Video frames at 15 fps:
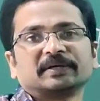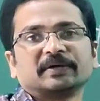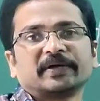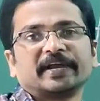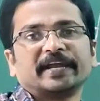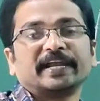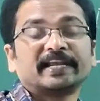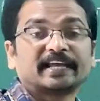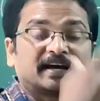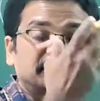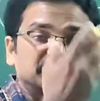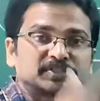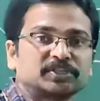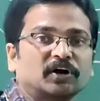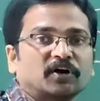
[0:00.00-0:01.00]
Okay, it
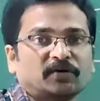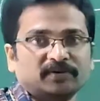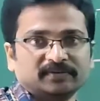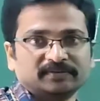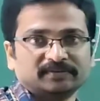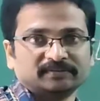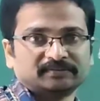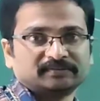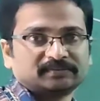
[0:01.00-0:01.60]
comes down.